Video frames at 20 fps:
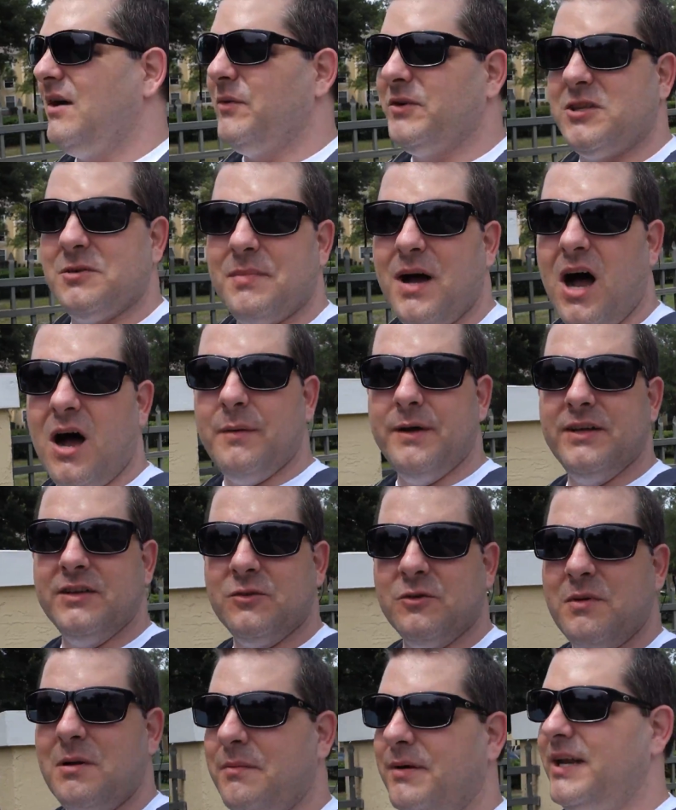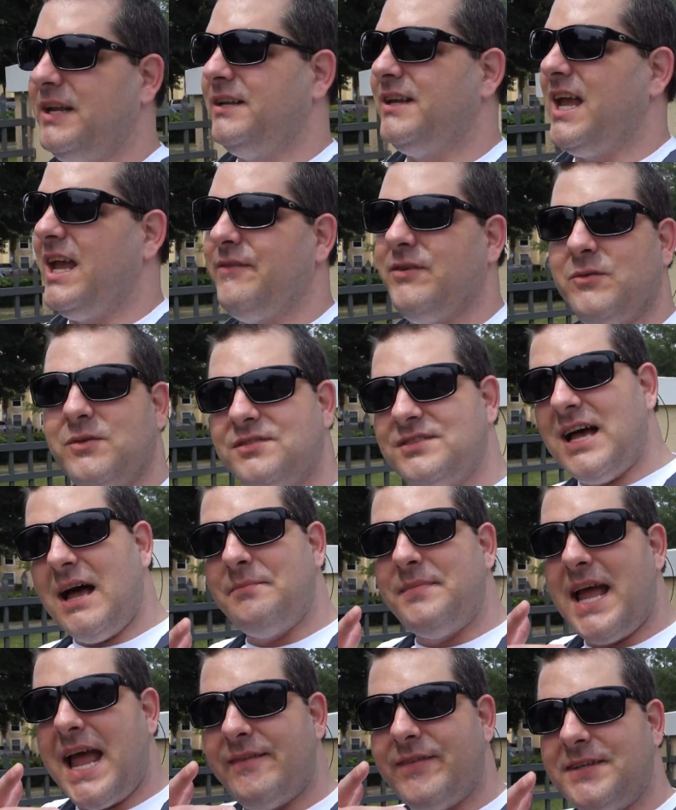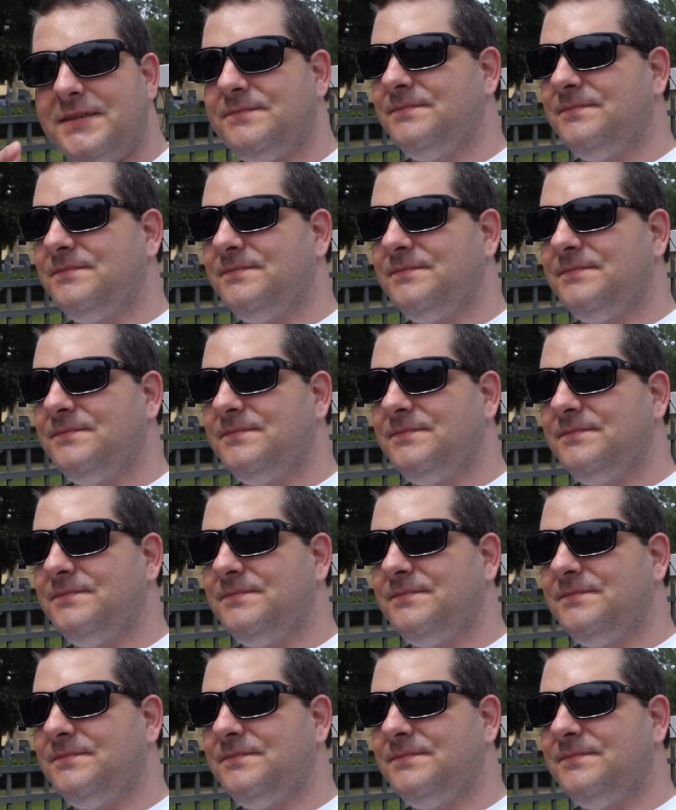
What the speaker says: I went to the Bahamas with my buddy David. What's up, David?